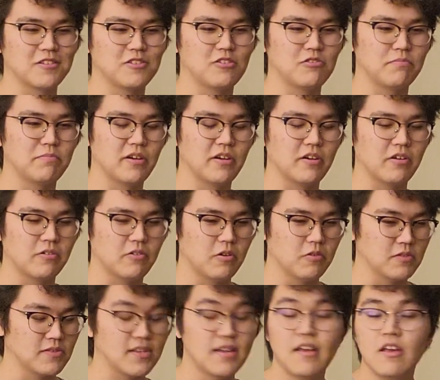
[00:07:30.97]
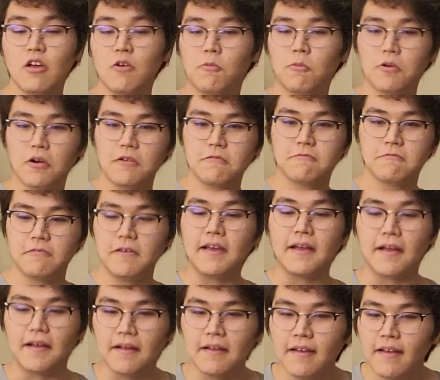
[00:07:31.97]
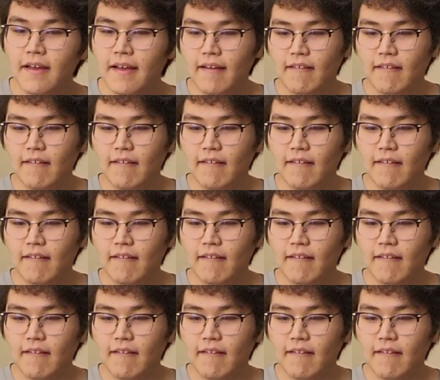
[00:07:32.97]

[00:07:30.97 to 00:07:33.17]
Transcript: superheroes were a thing,